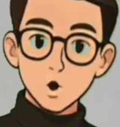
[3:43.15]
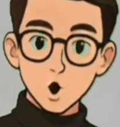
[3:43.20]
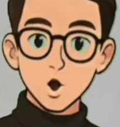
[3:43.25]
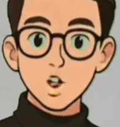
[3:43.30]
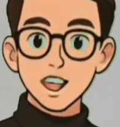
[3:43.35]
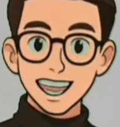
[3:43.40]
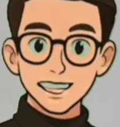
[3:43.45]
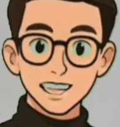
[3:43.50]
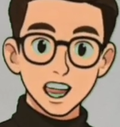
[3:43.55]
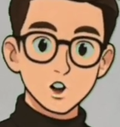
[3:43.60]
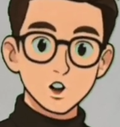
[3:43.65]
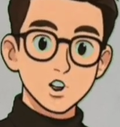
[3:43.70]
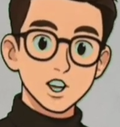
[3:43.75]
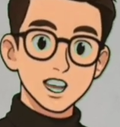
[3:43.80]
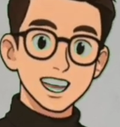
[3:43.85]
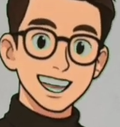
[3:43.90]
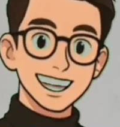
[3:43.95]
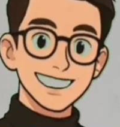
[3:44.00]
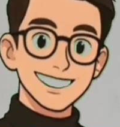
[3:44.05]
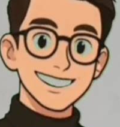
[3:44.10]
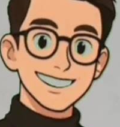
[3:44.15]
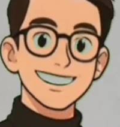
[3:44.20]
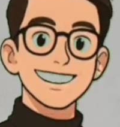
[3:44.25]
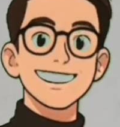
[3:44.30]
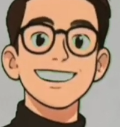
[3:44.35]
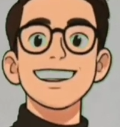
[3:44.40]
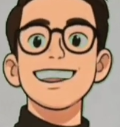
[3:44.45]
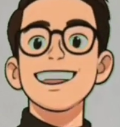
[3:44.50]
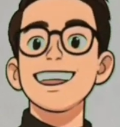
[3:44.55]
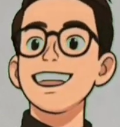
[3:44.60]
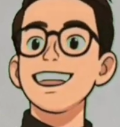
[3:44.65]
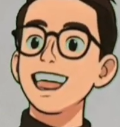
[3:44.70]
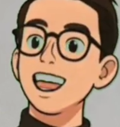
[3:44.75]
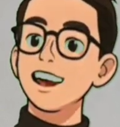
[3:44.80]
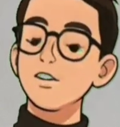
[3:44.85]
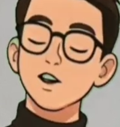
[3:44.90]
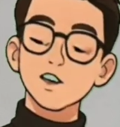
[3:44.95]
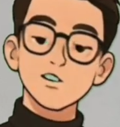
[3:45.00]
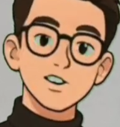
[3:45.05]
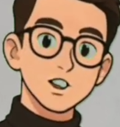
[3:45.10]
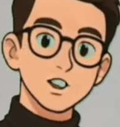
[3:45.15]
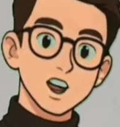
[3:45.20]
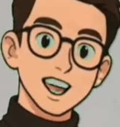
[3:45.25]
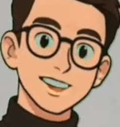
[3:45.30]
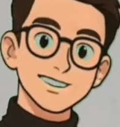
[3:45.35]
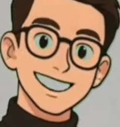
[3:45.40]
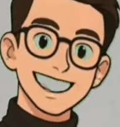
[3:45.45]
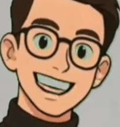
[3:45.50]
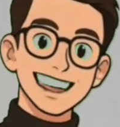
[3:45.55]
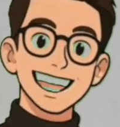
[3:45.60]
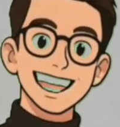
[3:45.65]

in some regions are forced together,